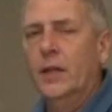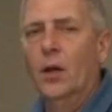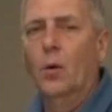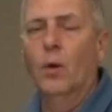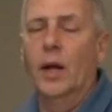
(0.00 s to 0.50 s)

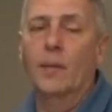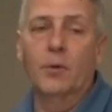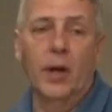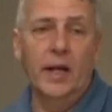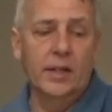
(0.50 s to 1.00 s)
want to
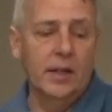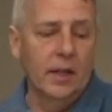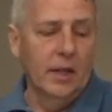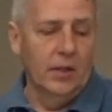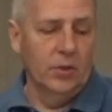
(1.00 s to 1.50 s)
upgrade it
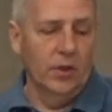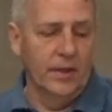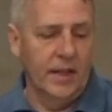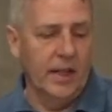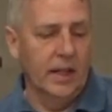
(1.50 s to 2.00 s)
so
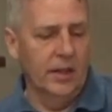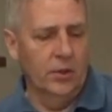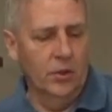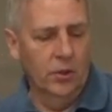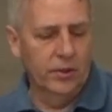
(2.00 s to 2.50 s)
that they can
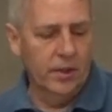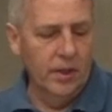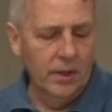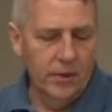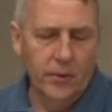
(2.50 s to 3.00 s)
control it
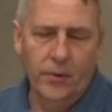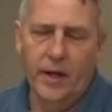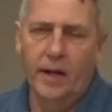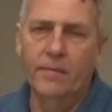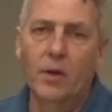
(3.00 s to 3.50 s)
through an
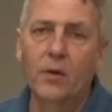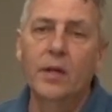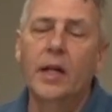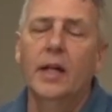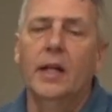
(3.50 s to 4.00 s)
iPhone.
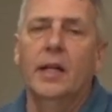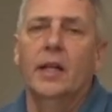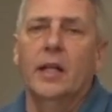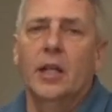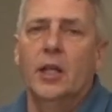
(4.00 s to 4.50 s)

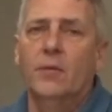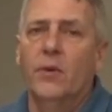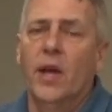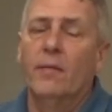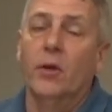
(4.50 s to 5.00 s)
If
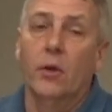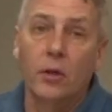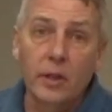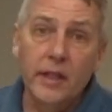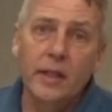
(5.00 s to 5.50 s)
you have an
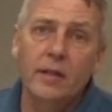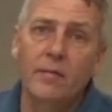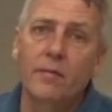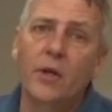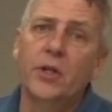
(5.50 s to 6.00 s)
early
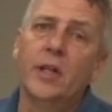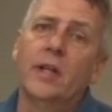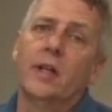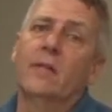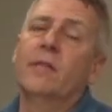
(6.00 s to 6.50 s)
version
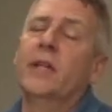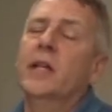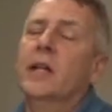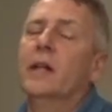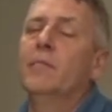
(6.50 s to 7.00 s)
of
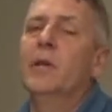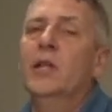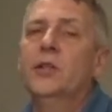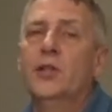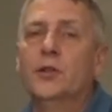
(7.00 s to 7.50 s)
the
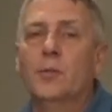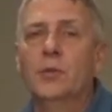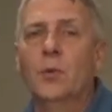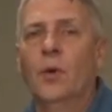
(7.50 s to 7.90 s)
Midi systems, the